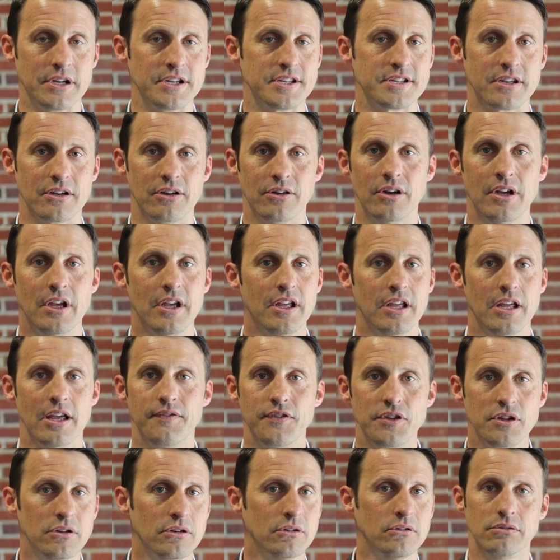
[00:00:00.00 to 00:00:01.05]
So if
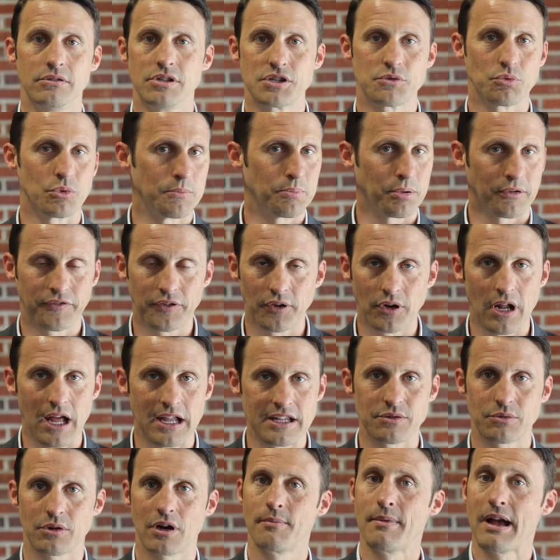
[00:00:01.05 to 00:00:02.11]
you just would prefer not
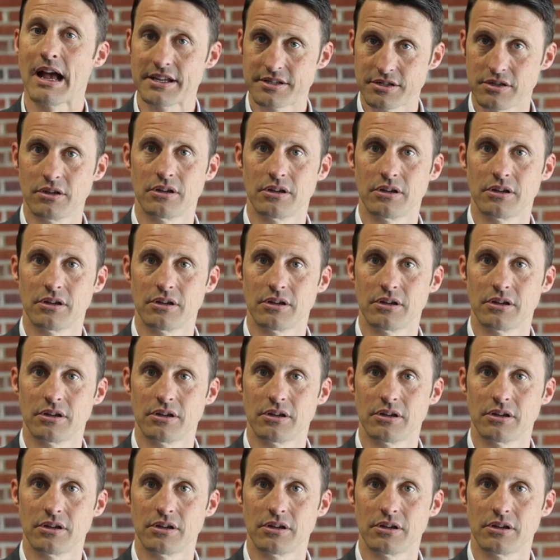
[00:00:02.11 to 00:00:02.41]
to wear a mask,